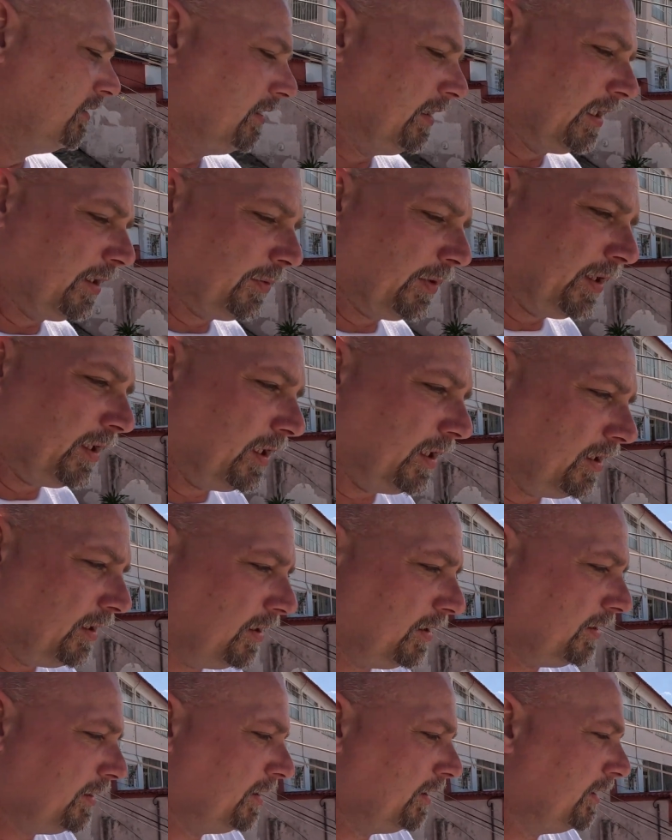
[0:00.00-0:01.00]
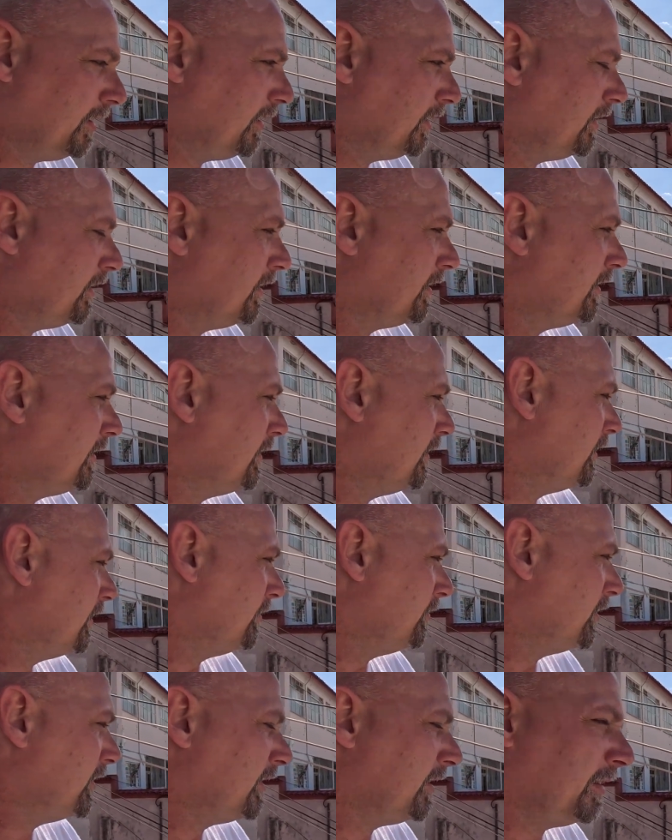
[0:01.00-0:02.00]
anyway
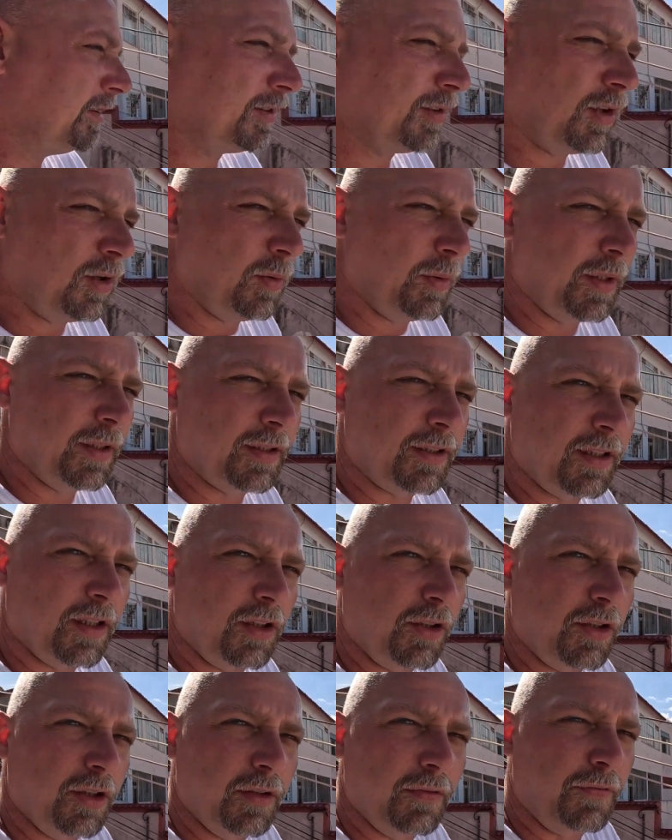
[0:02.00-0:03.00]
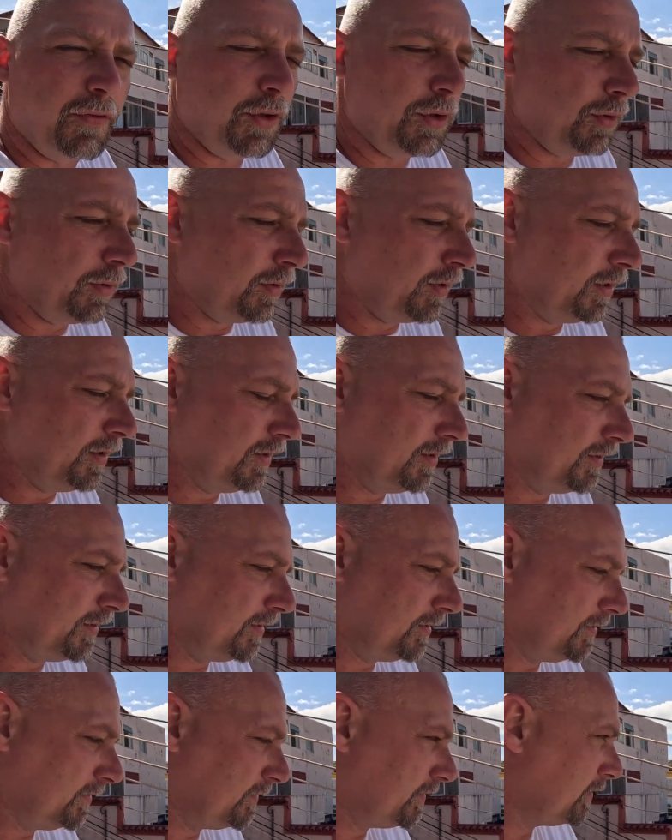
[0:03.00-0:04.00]
um, there's always a good view
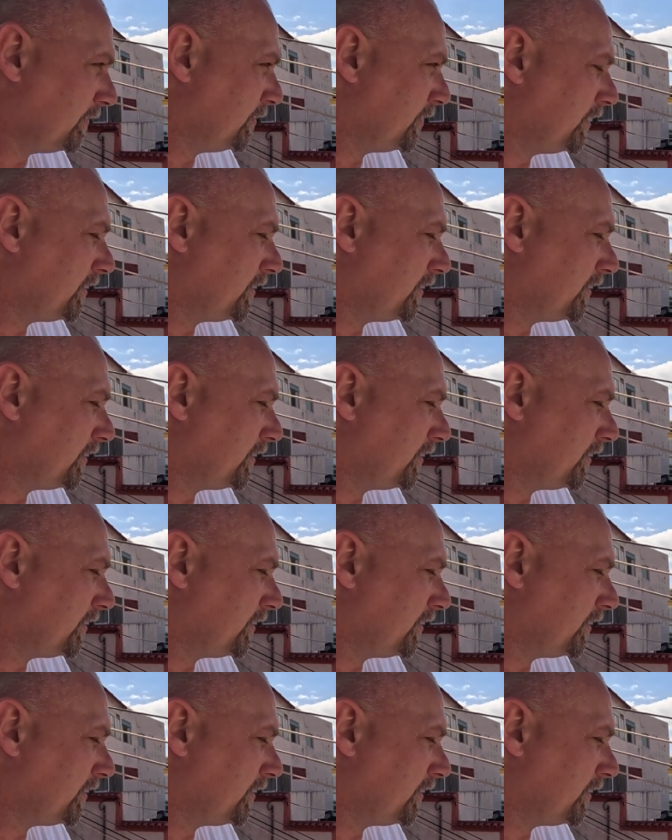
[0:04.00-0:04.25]
from